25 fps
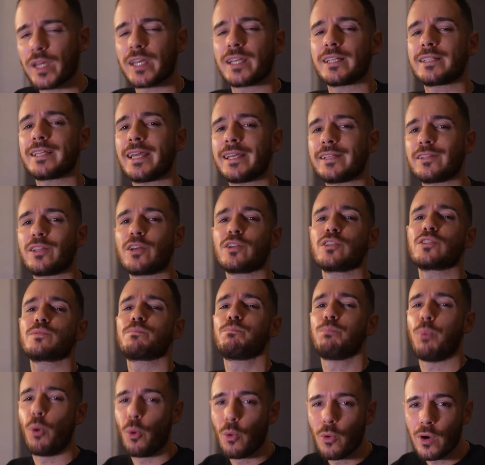going to take those
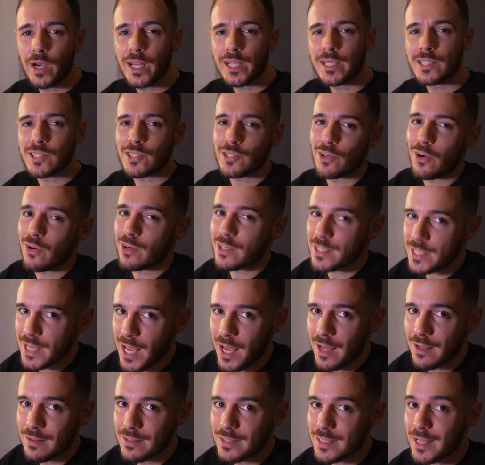boring stock
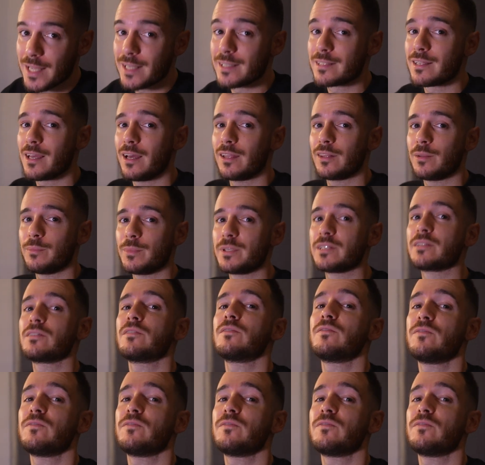sounds and turn them into